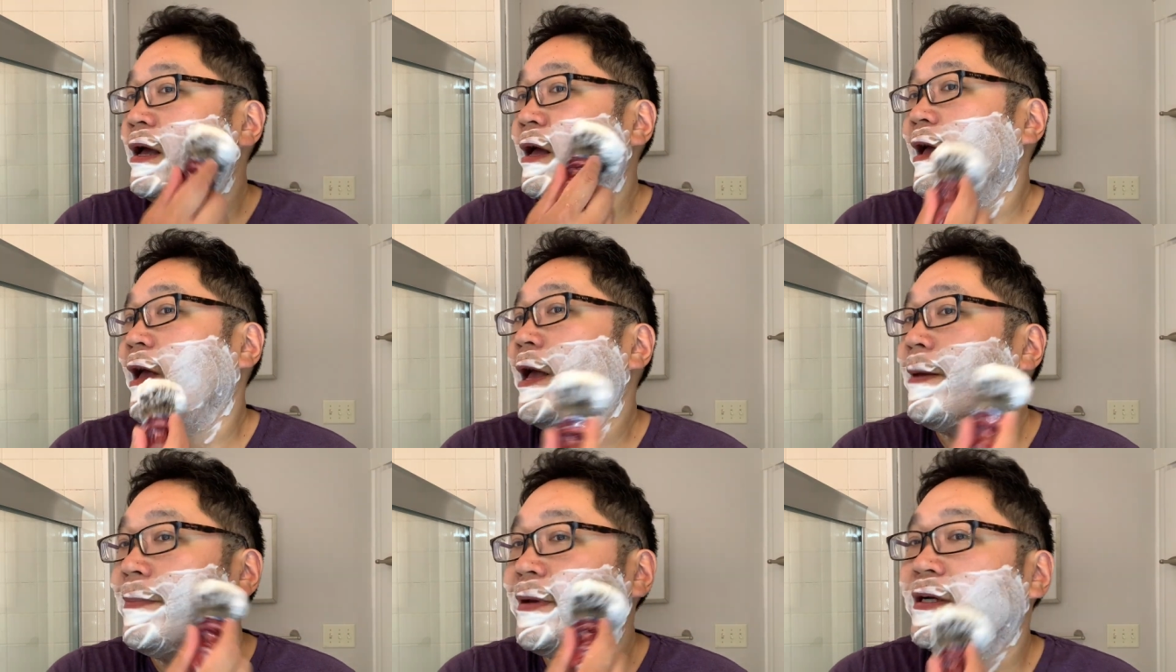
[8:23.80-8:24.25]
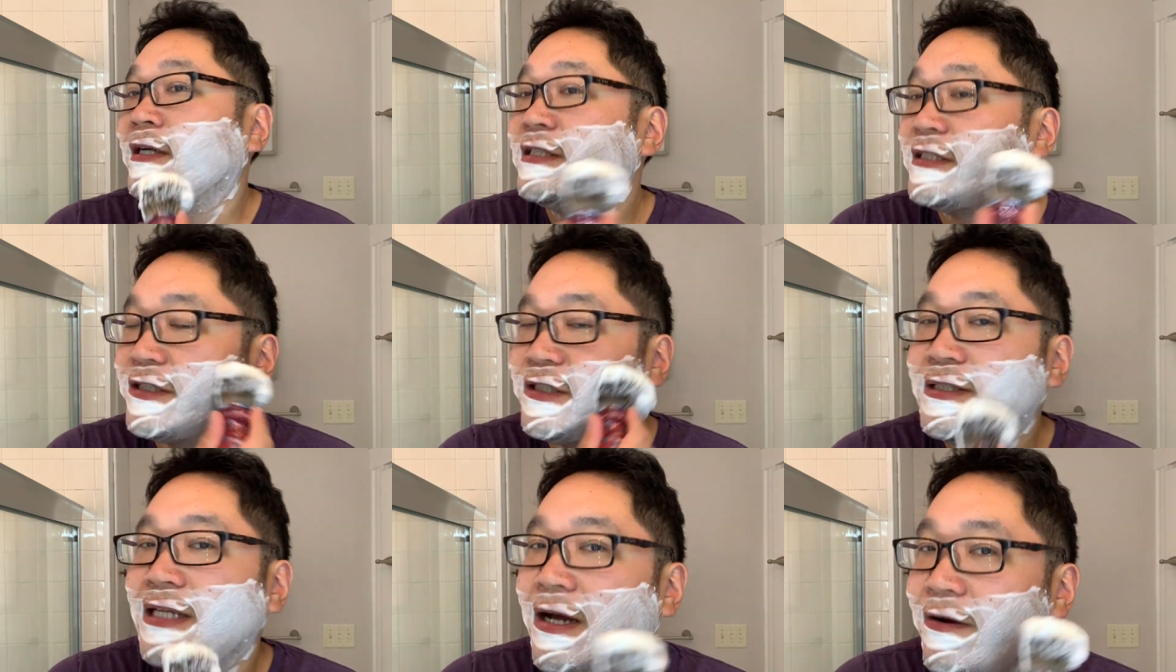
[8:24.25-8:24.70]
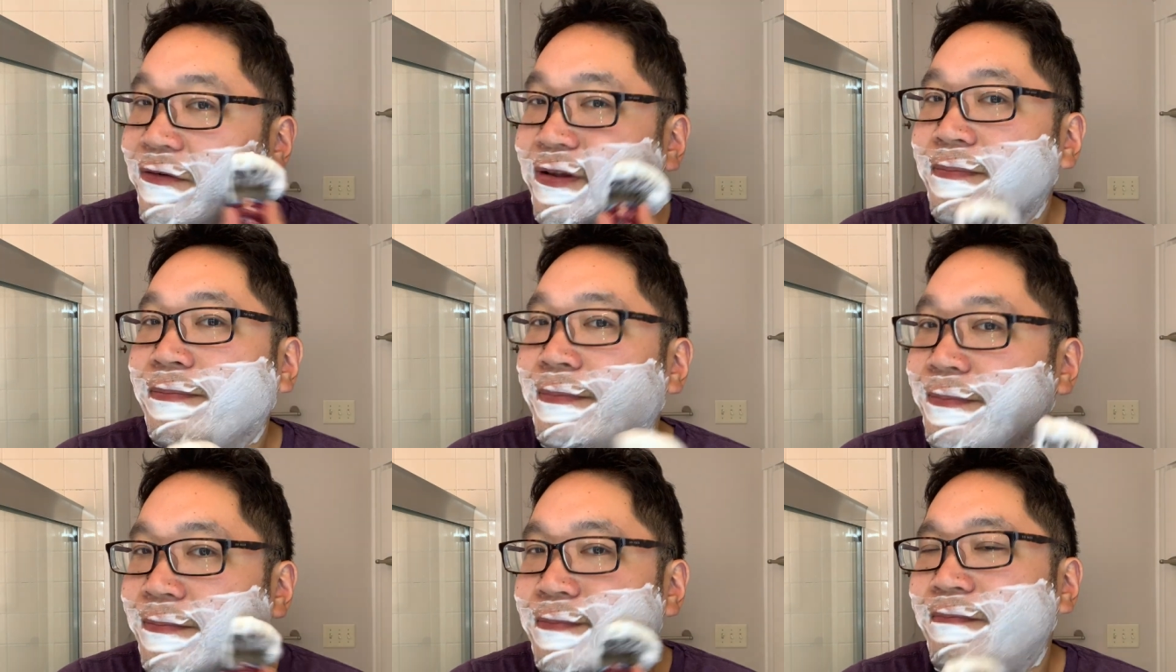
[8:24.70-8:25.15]
And because there's not
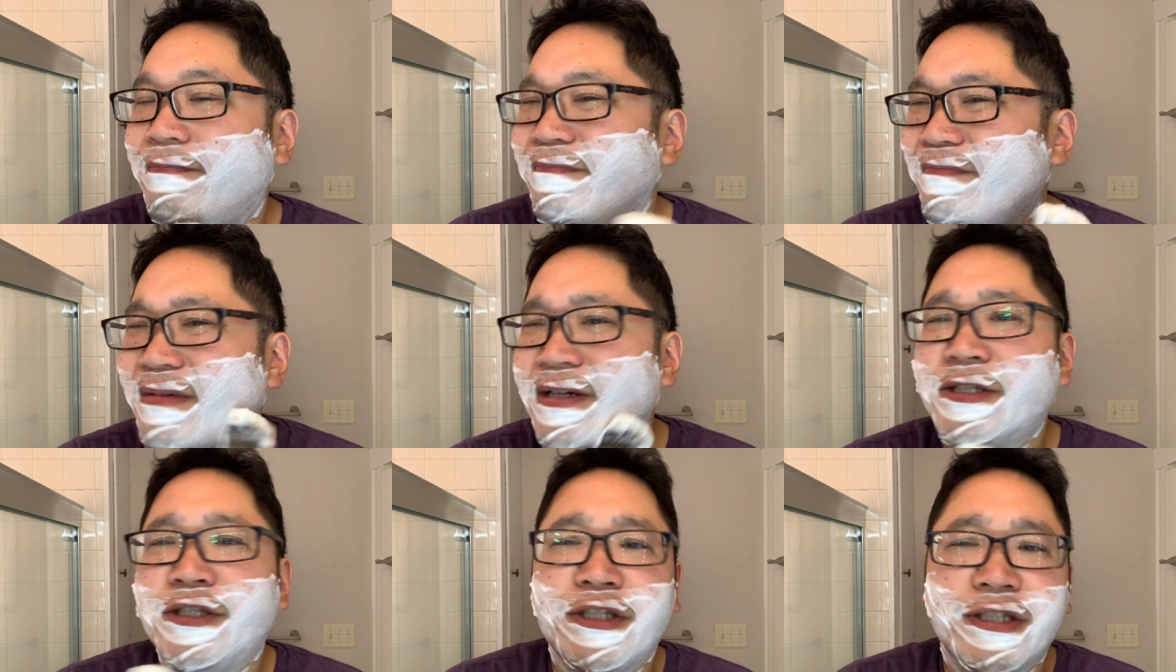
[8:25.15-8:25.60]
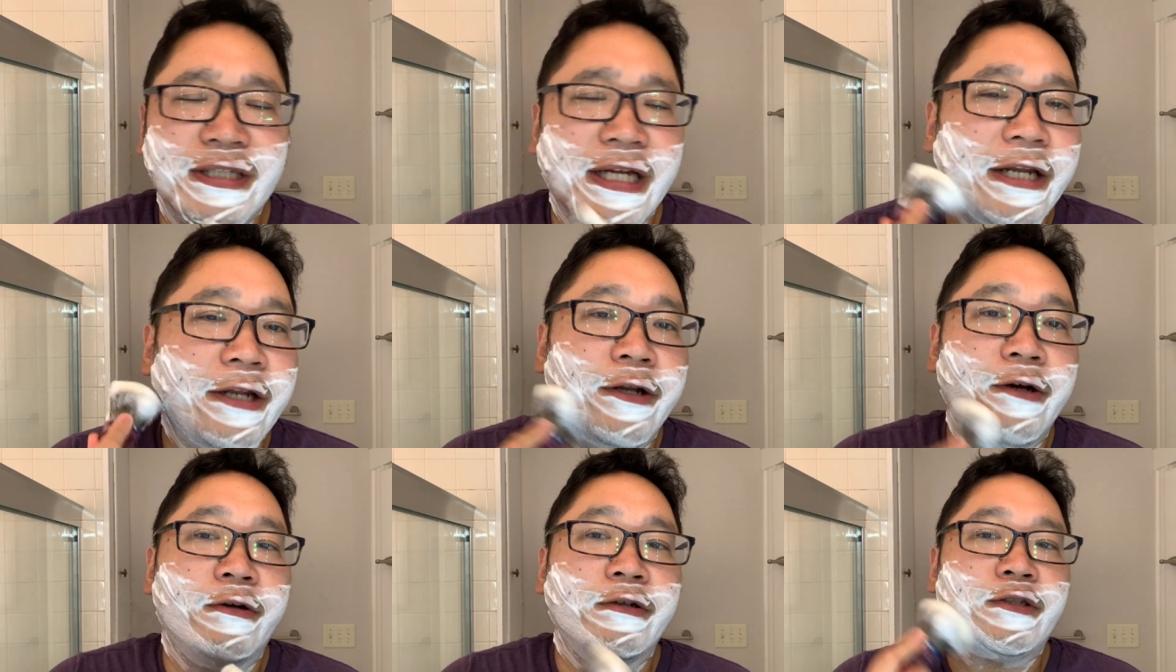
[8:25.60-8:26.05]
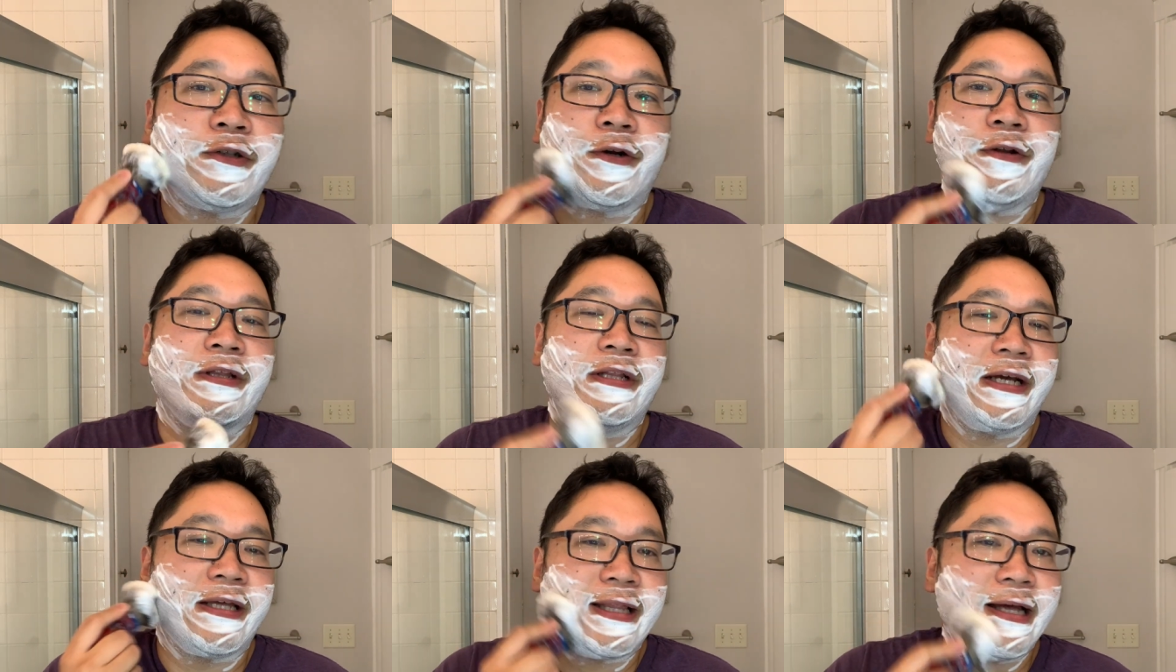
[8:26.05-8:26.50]
really much scent notes or
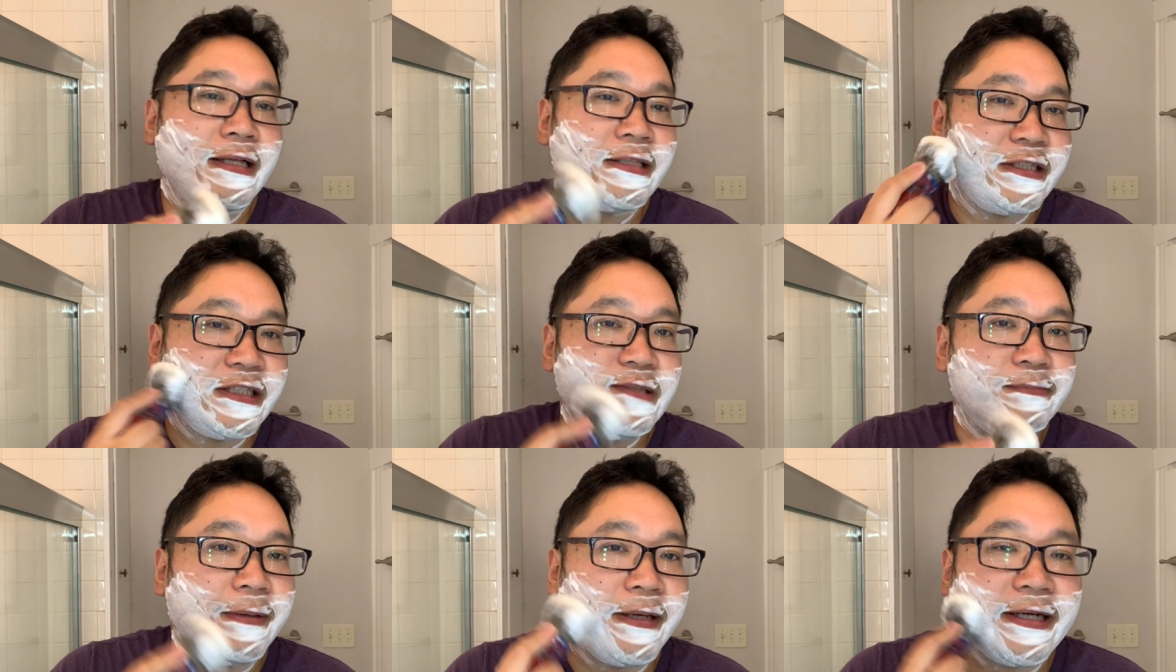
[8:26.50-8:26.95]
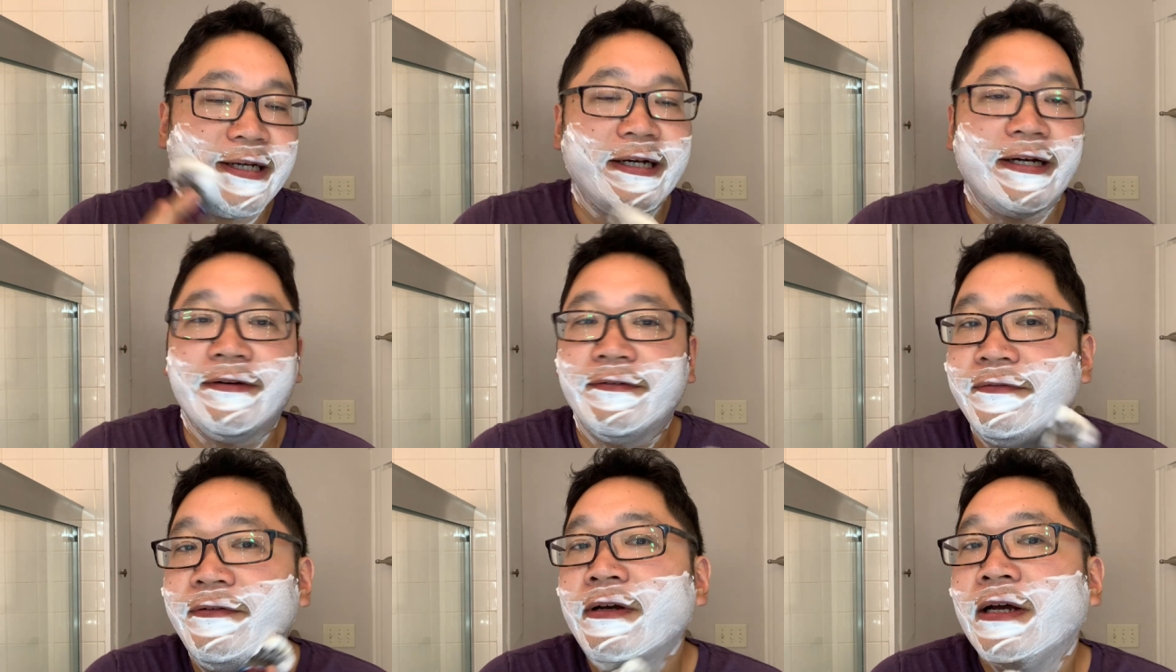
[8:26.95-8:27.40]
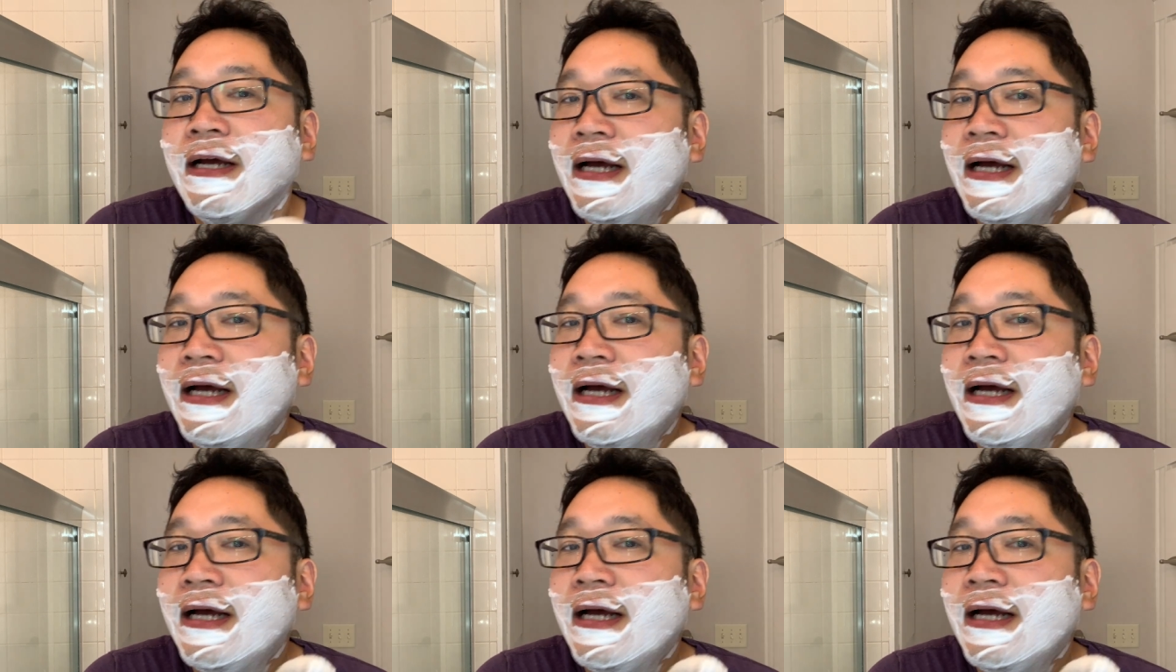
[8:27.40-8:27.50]
anything like that to speak of,